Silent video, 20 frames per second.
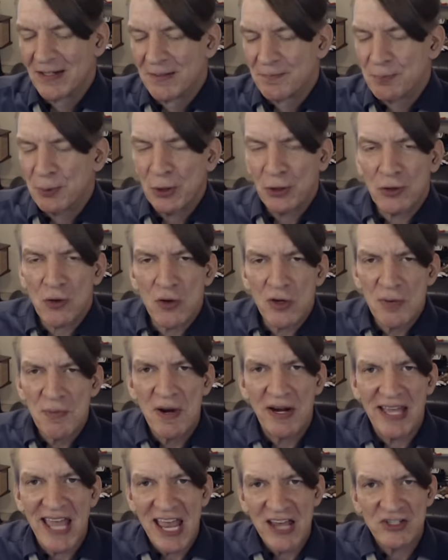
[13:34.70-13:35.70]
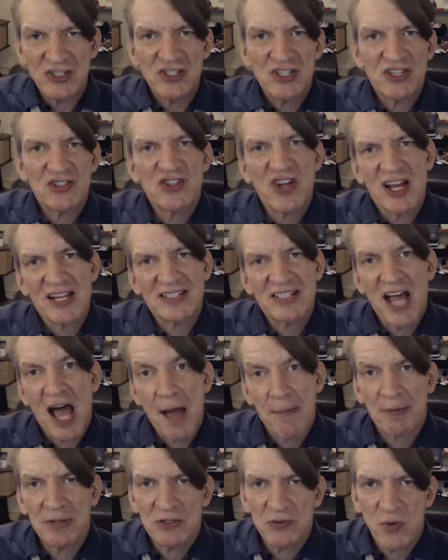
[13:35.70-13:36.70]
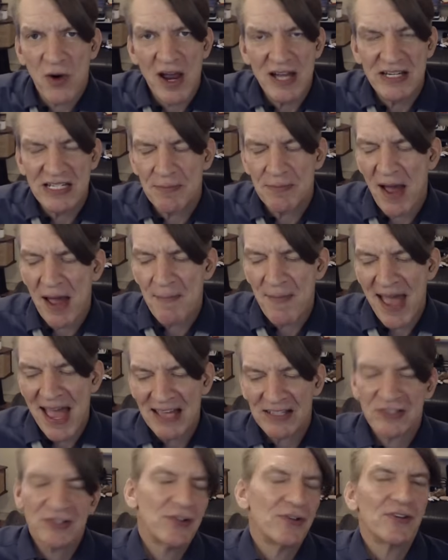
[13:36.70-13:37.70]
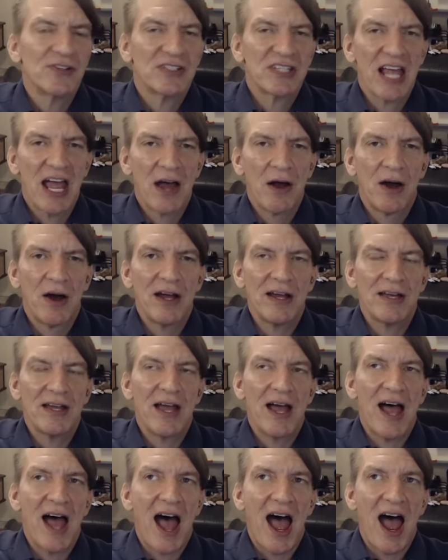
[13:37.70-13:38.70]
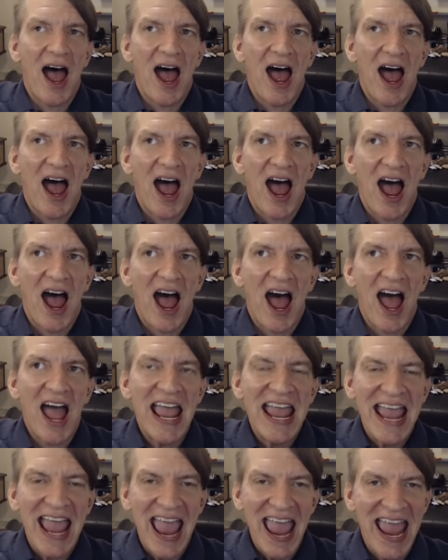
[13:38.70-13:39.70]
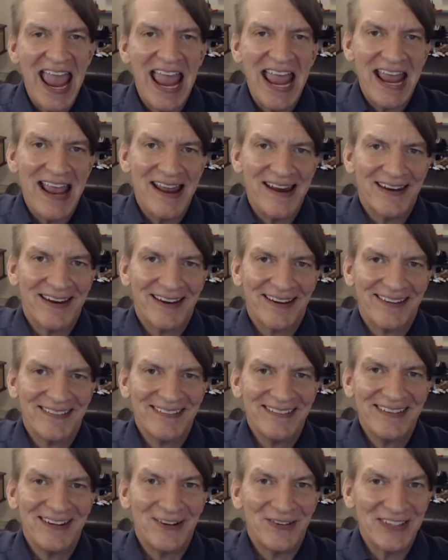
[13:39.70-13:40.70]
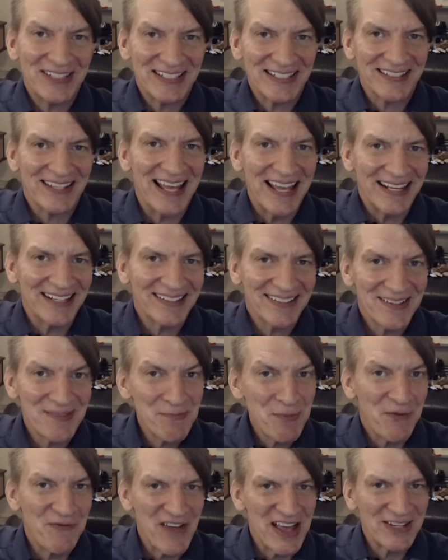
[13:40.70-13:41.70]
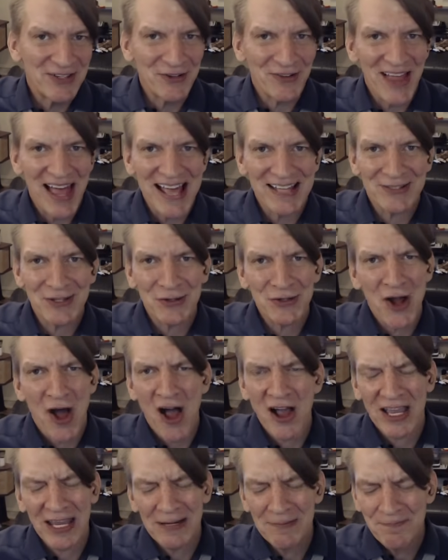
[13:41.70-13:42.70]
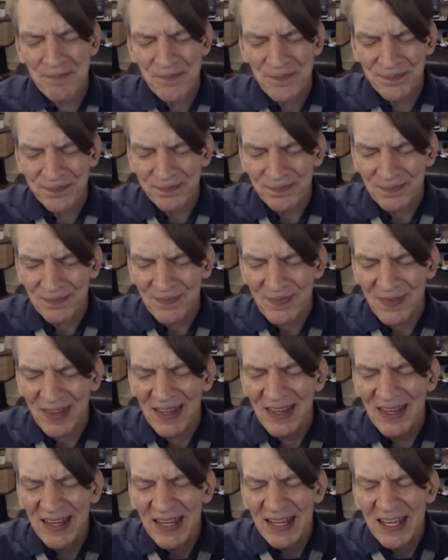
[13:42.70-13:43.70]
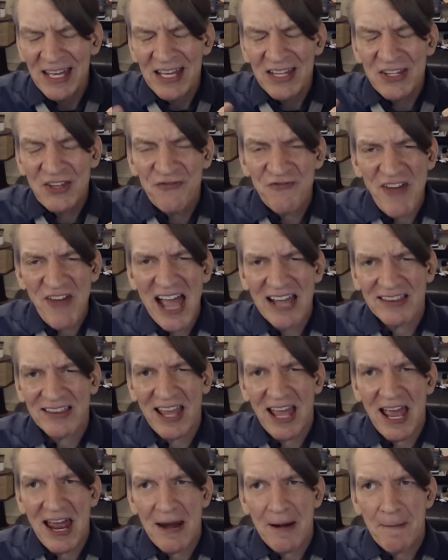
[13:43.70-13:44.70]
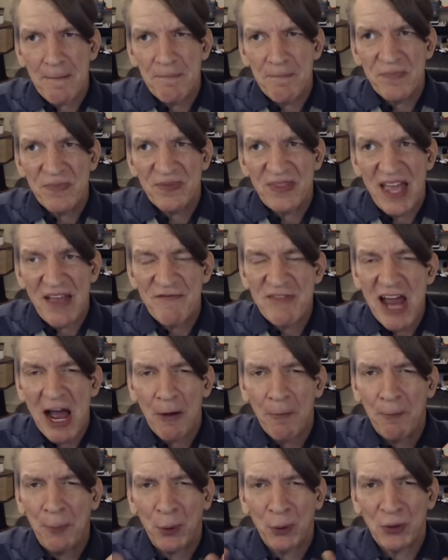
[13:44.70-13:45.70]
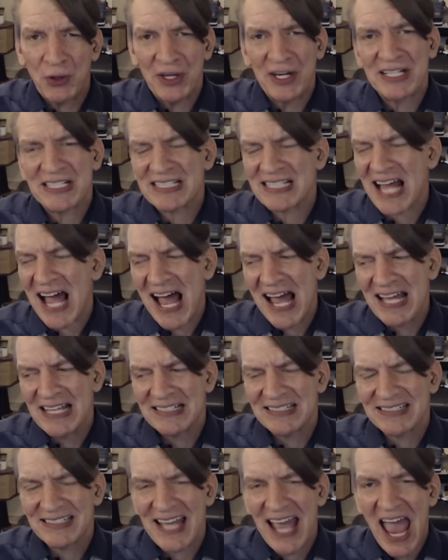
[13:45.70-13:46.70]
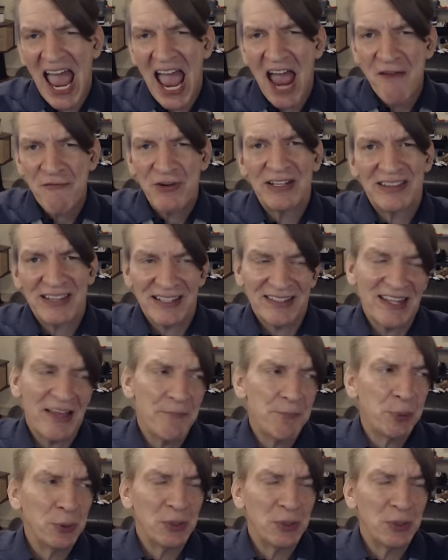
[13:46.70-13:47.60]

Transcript: political communications at Johns Hopkins, where I did my master's. I hate, you know, this is like Professor Laslo talking. Yeah. The fact that they've now politicized everything. They've yes.